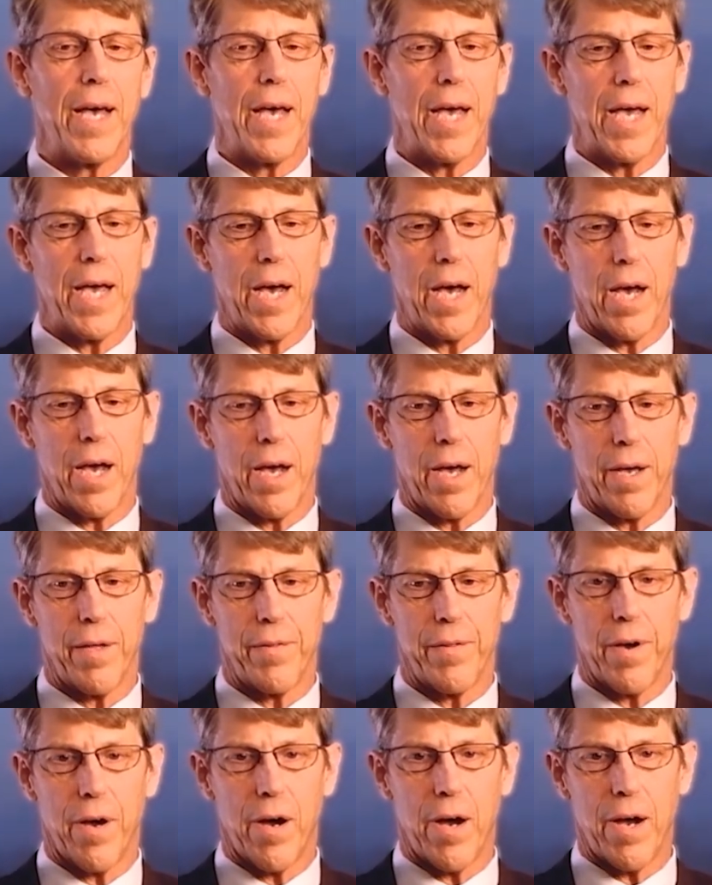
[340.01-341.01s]

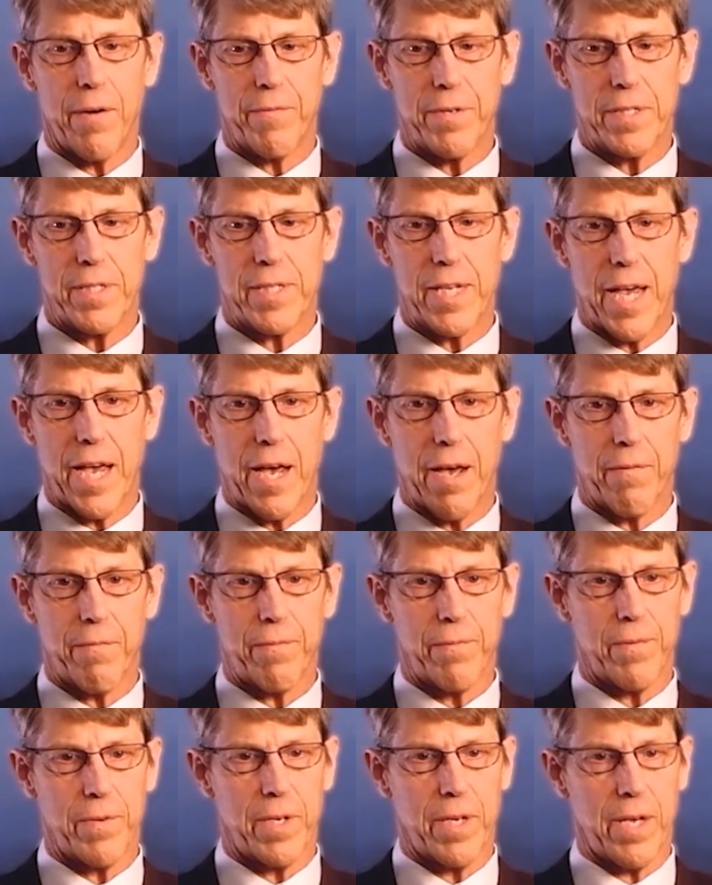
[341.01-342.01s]
The office staff
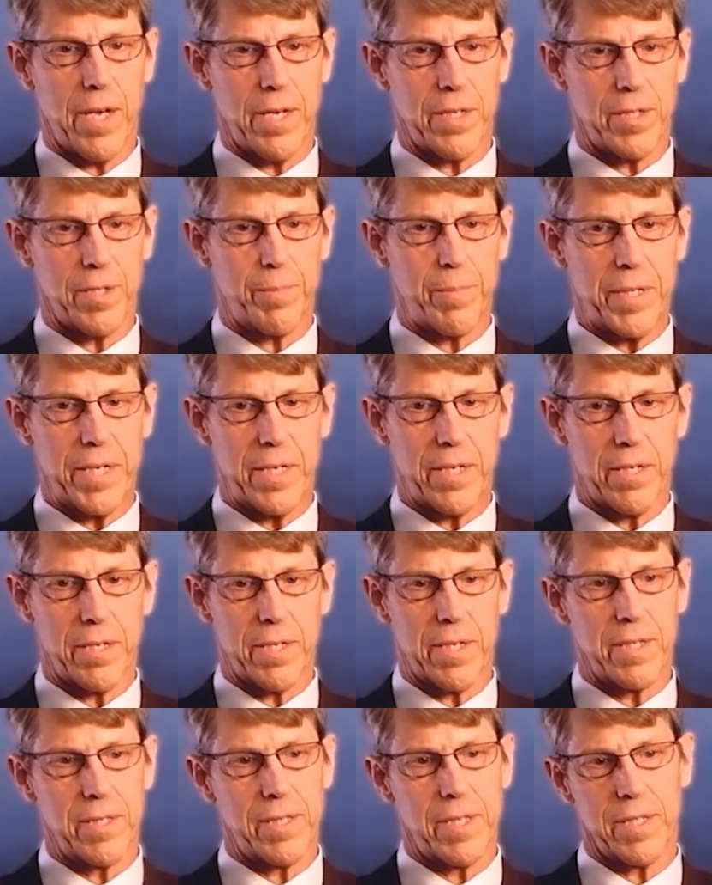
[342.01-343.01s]
has been
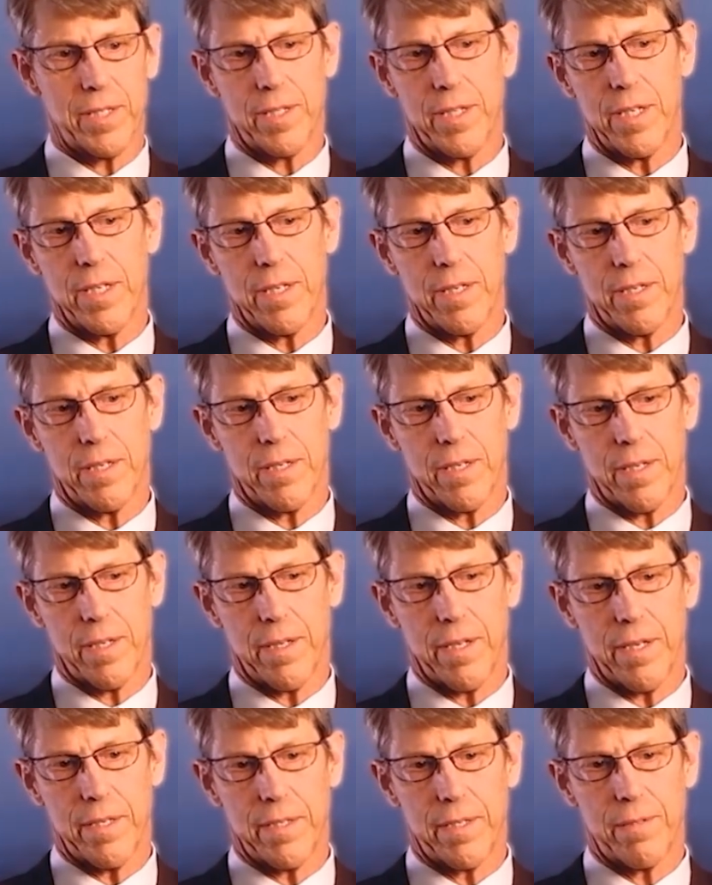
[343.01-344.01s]
consistent.
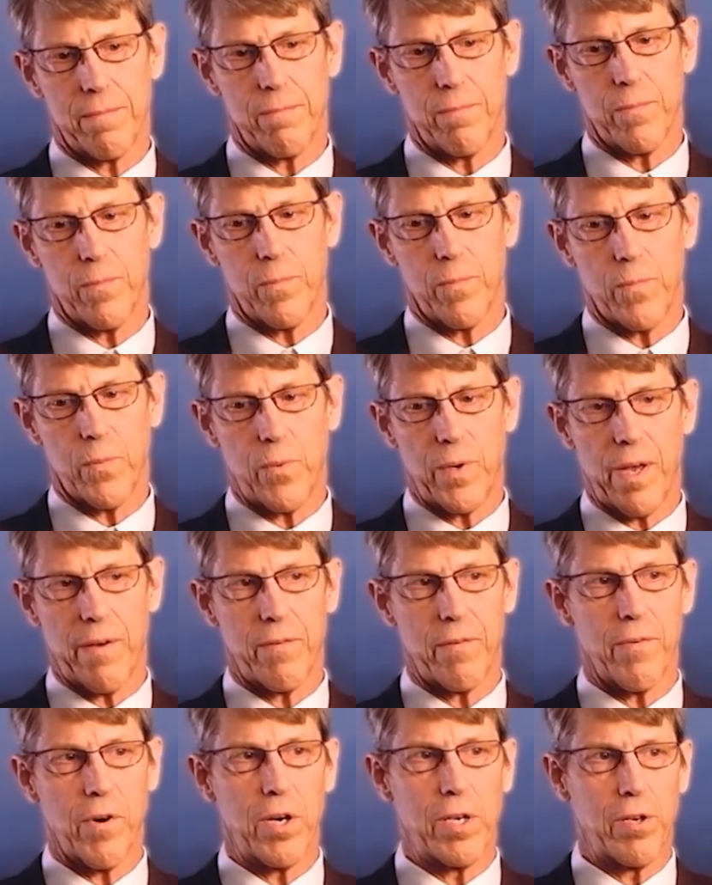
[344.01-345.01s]
We have a
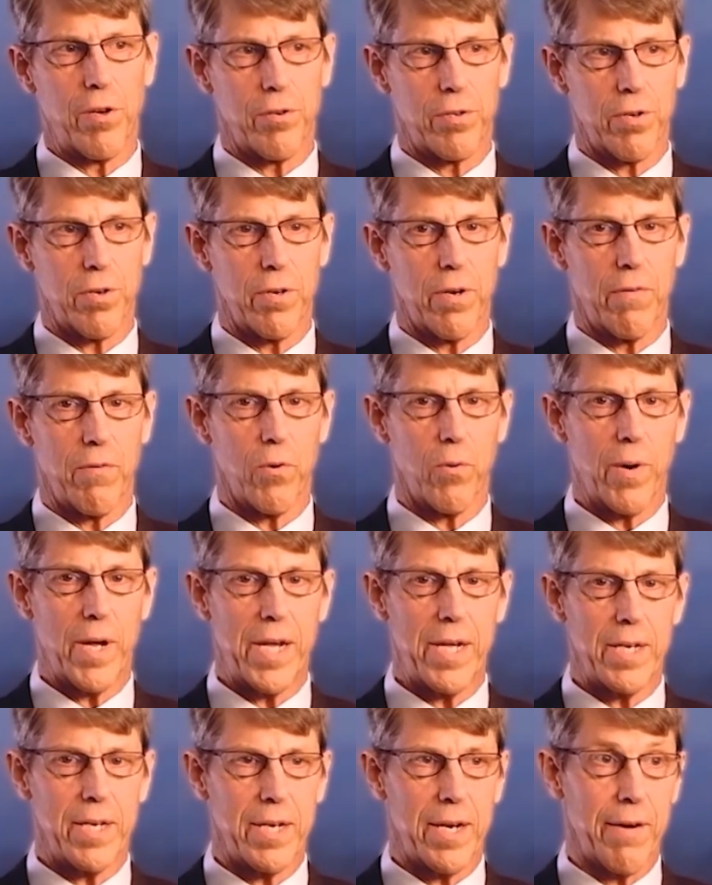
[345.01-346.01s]
very low turnover
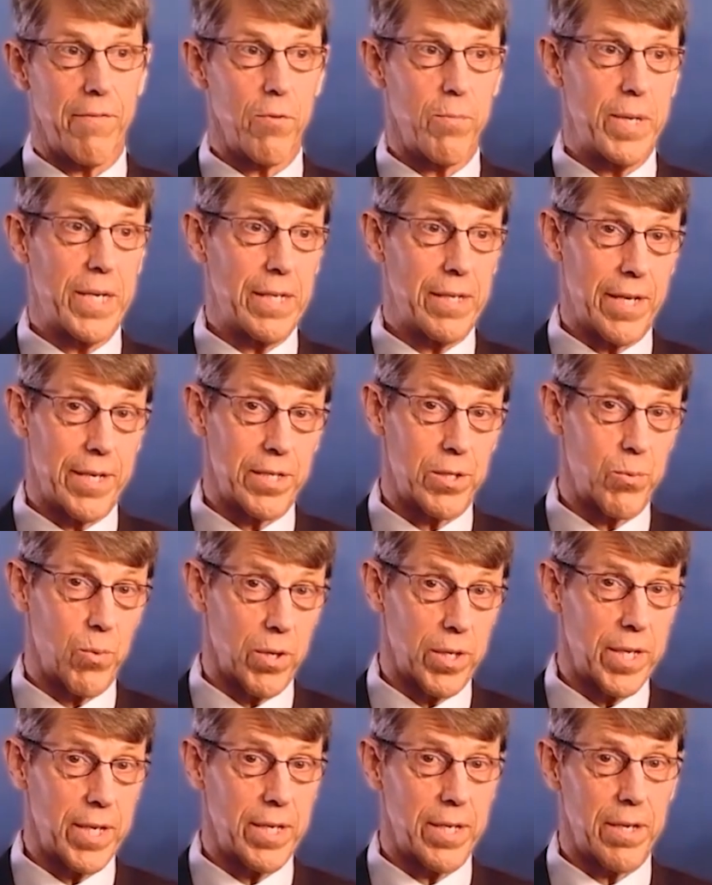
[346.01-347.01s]
rate, and everybody likes
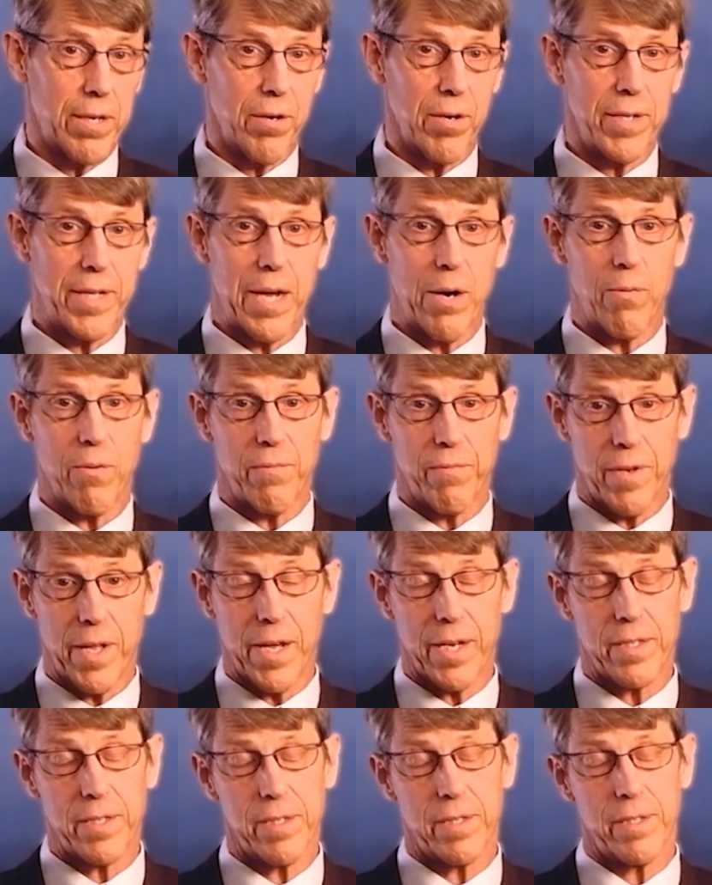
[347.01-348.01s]
working here, and that
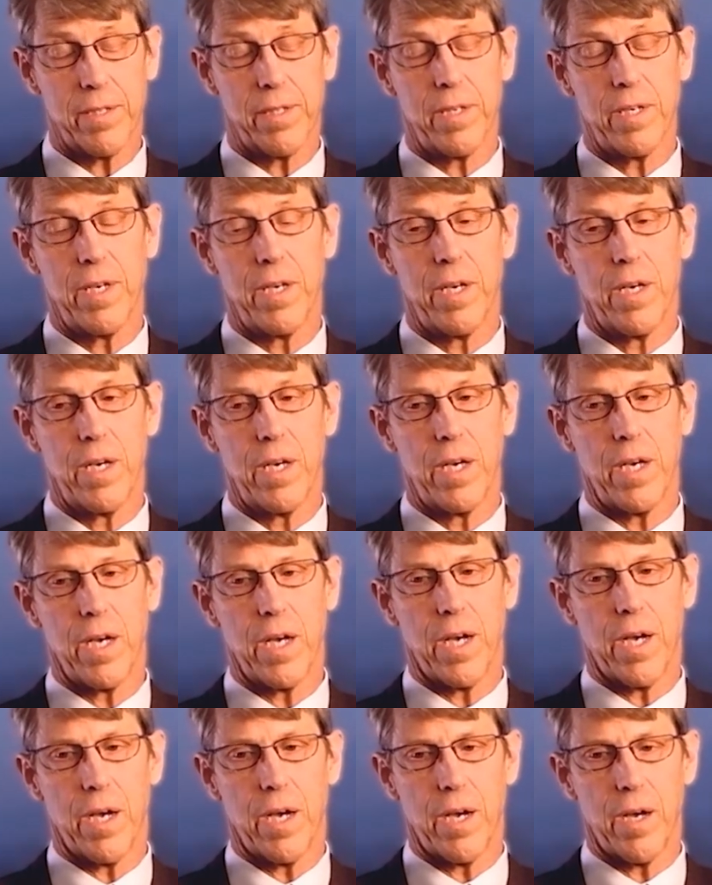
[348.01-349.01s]
reflects.
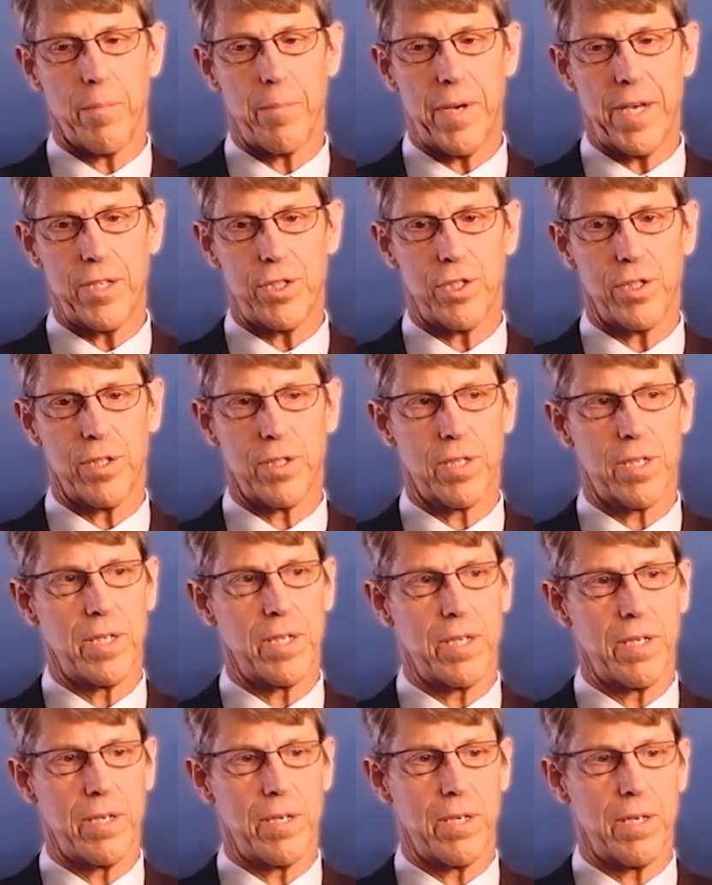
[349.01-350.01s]
Patients
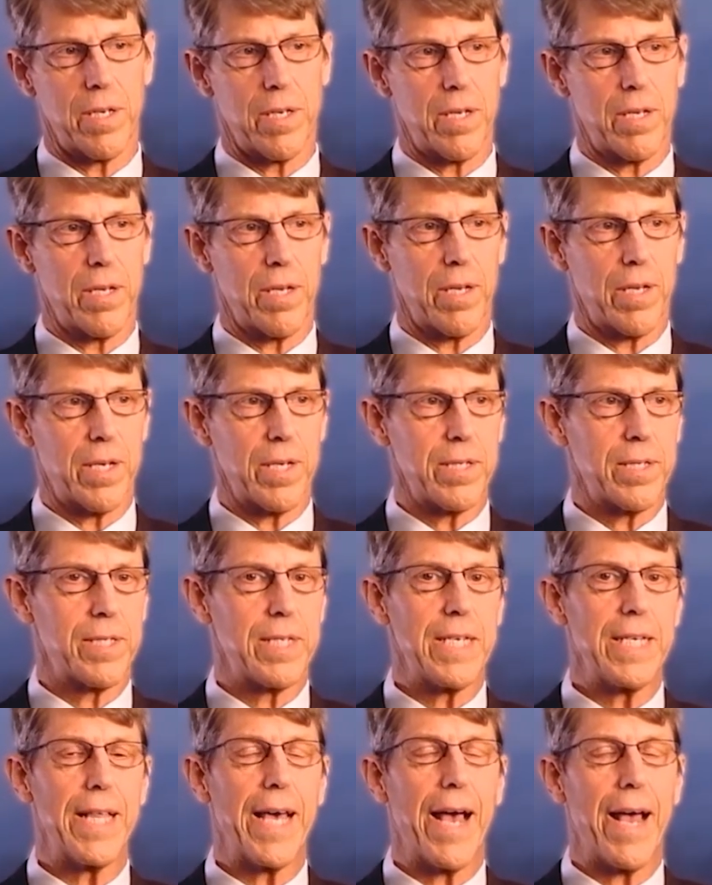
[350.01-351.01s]
can
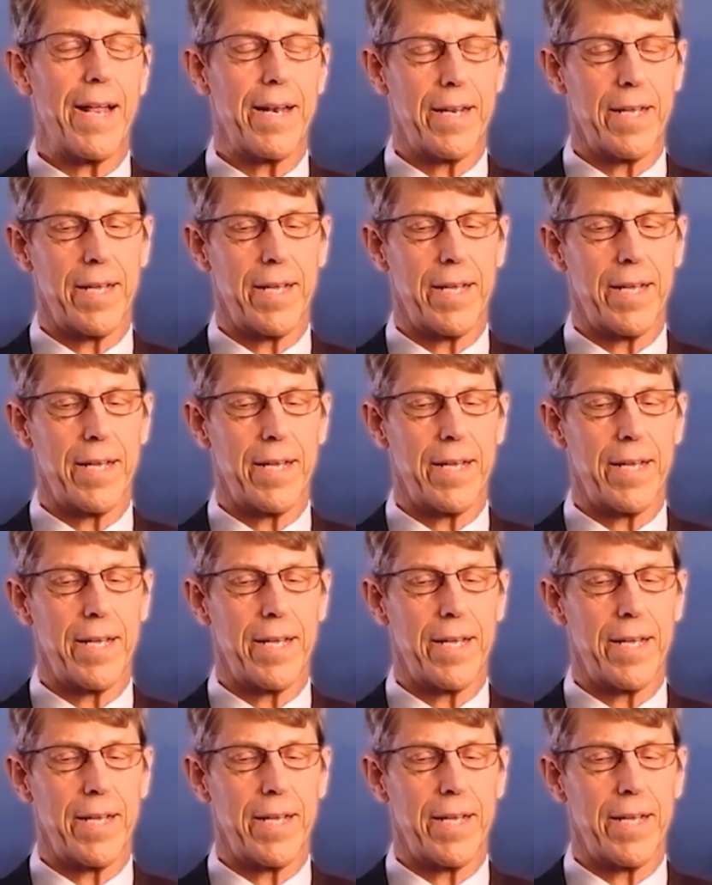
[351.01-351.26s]
see that.